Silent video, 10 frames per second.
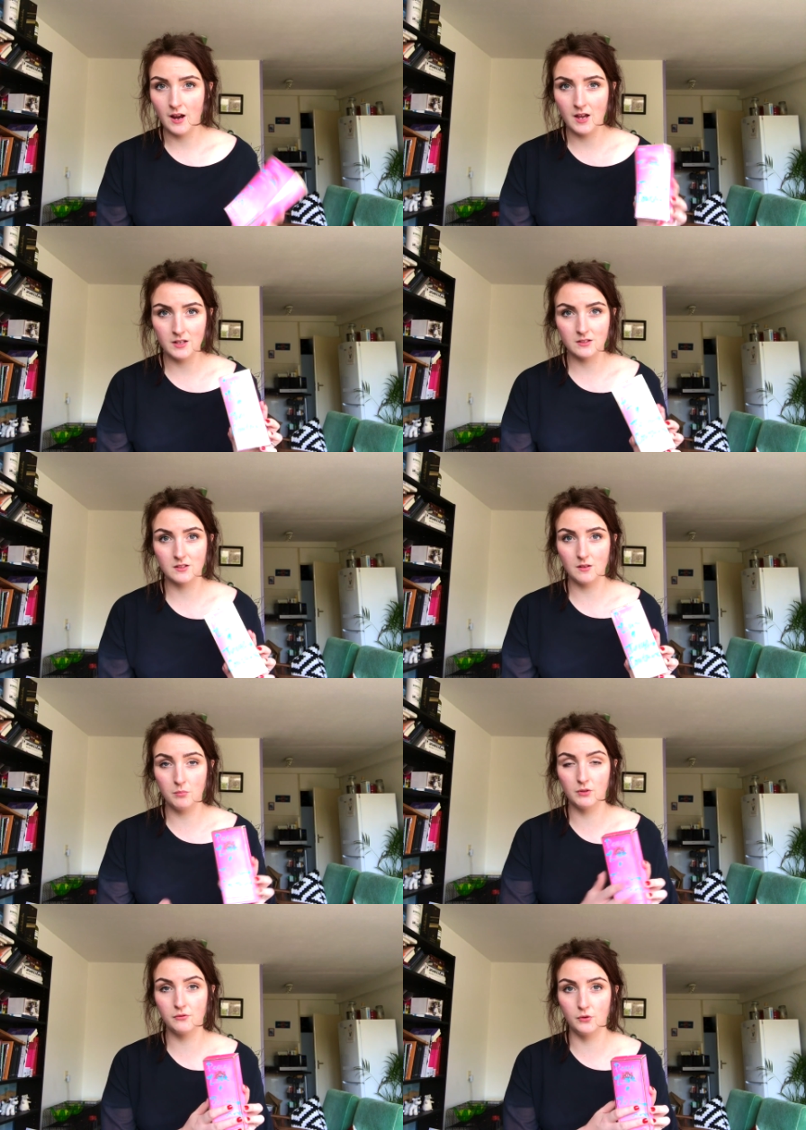had a
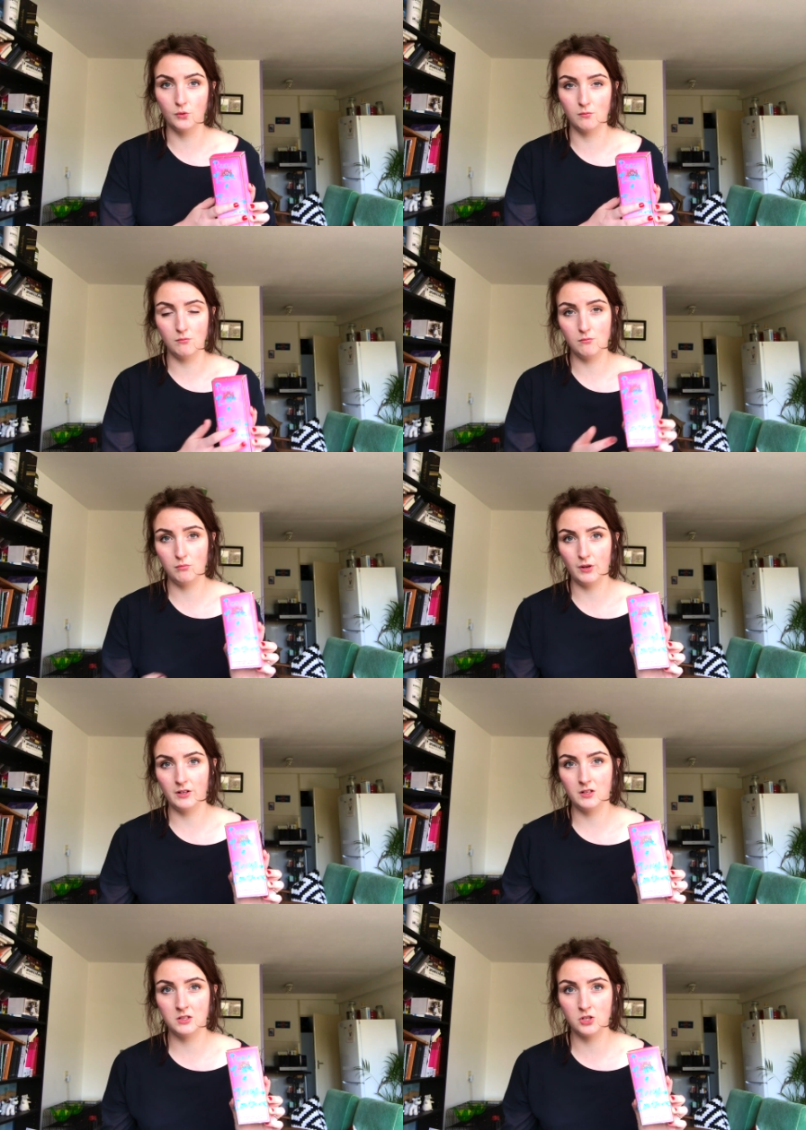perfume
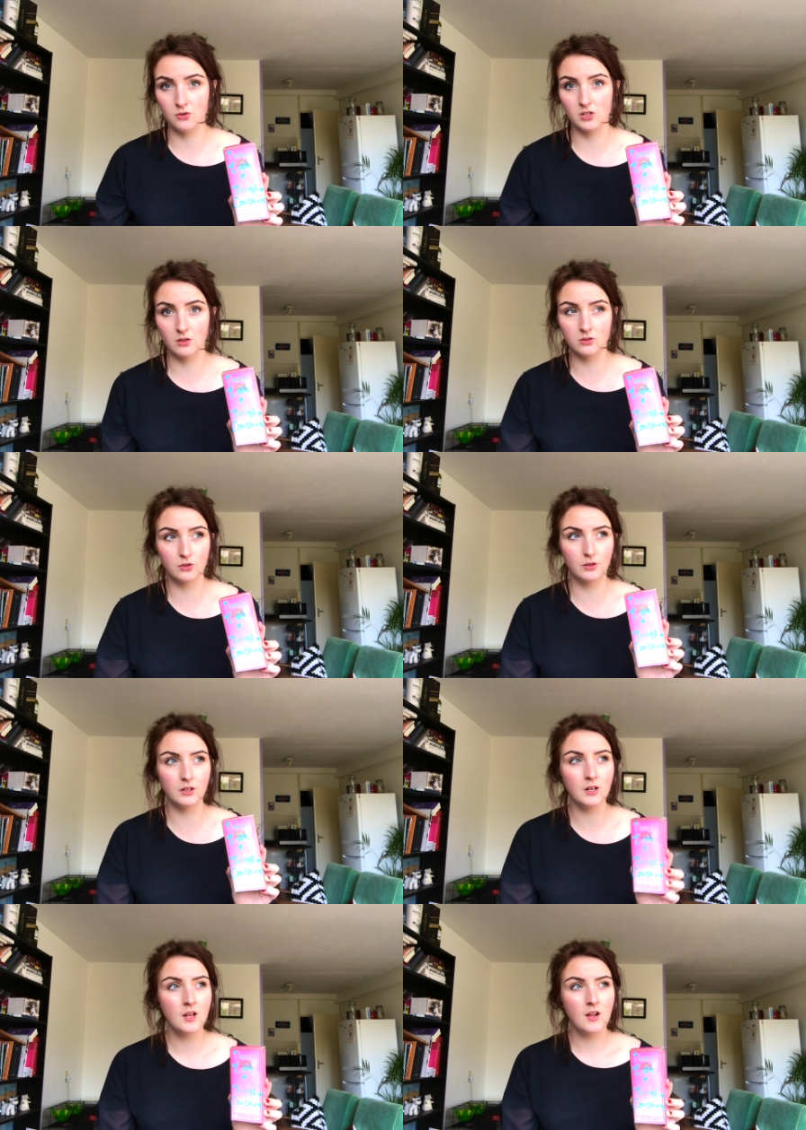by Juicy
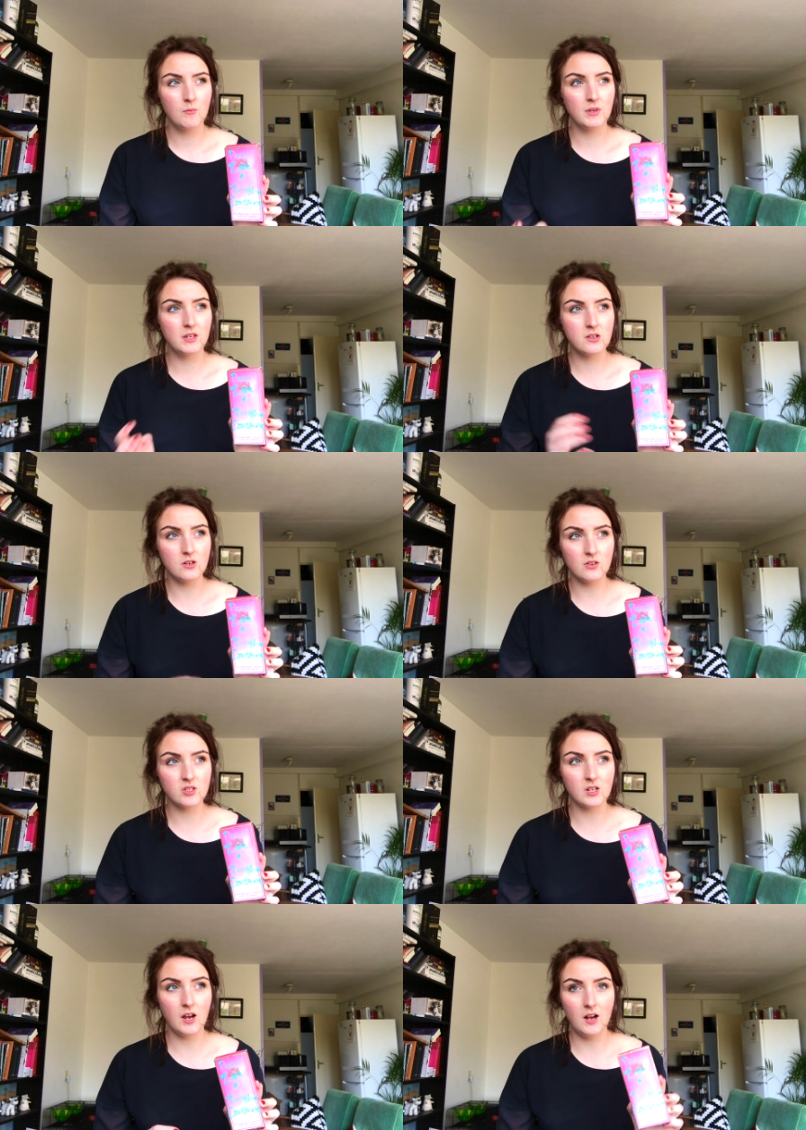Couture
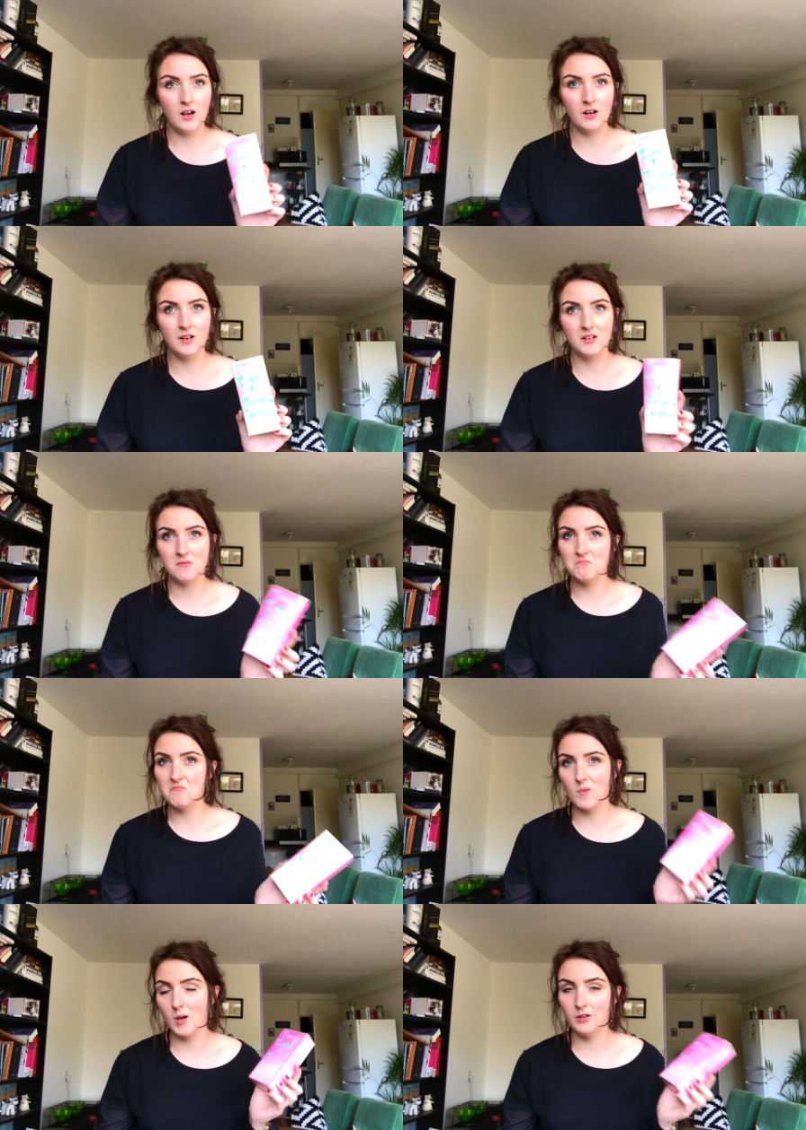because I
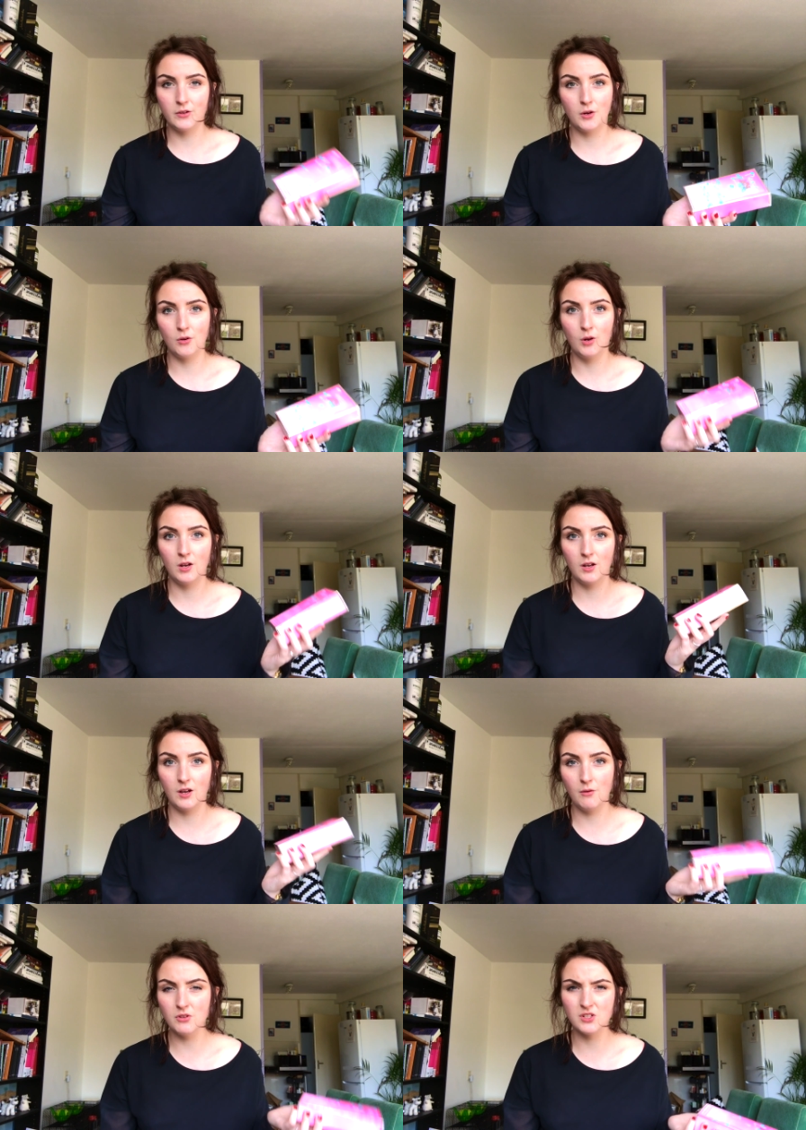don't know,
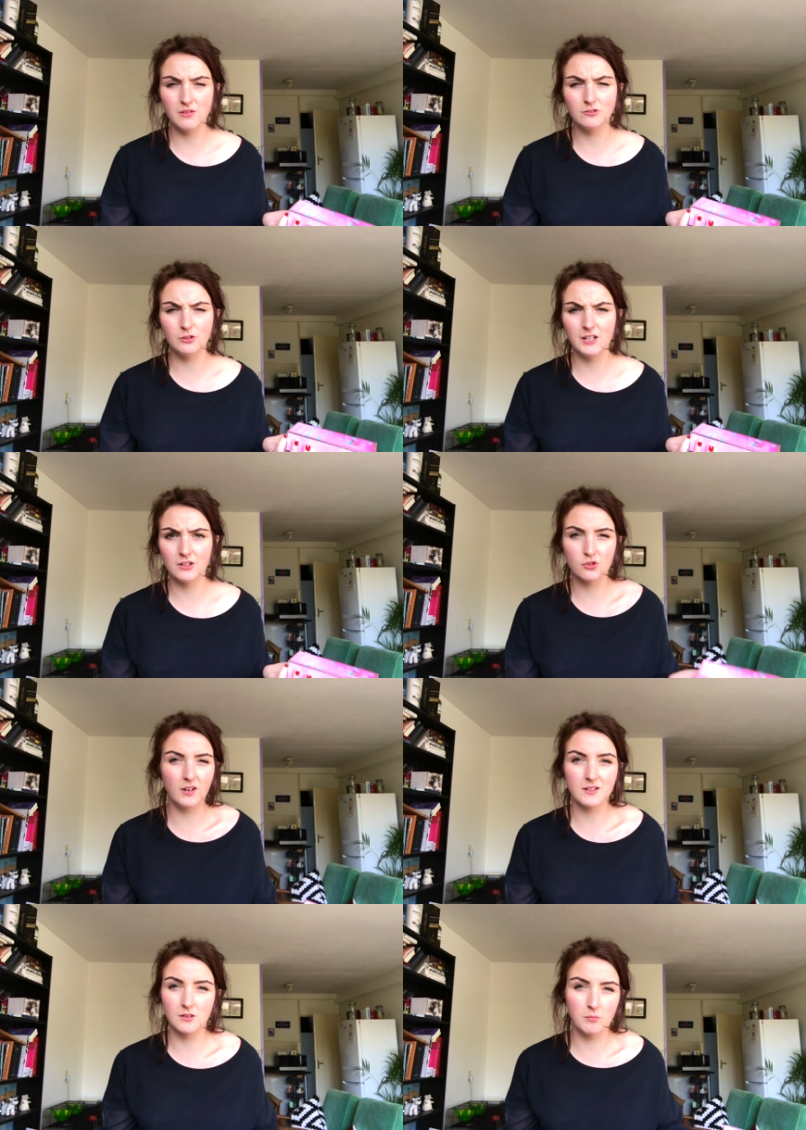I was never really
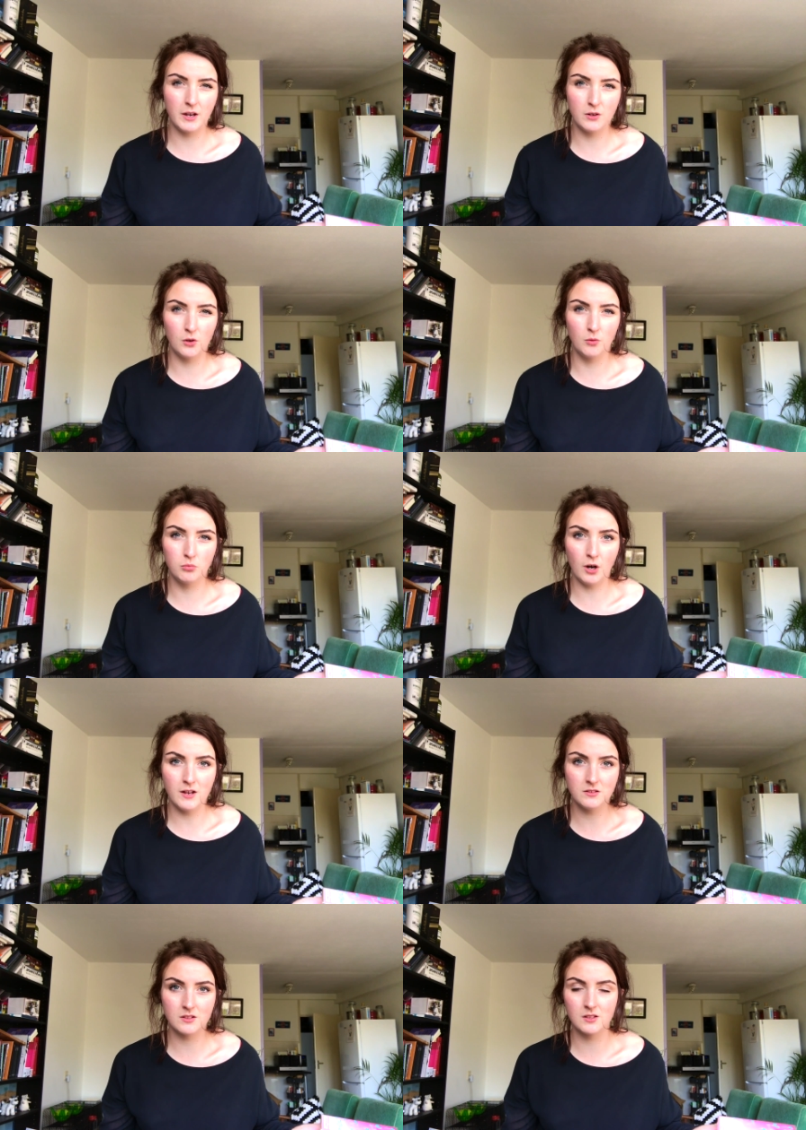attracted by the whole
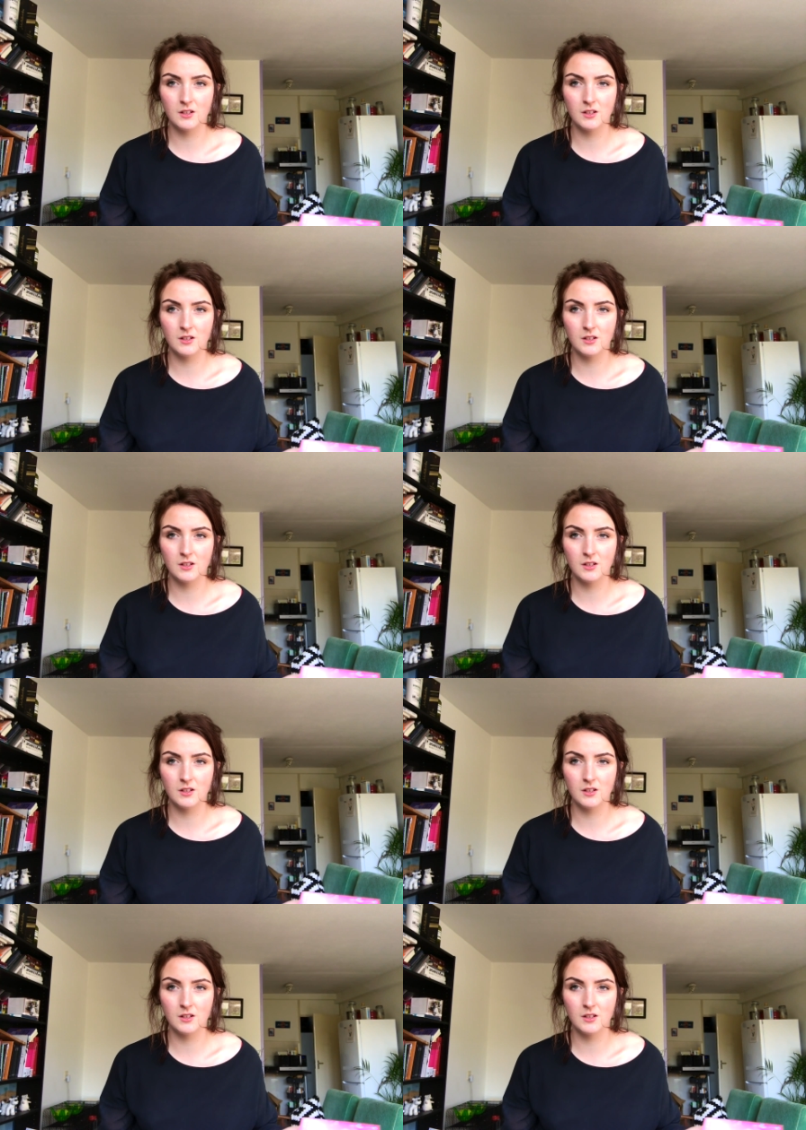brand.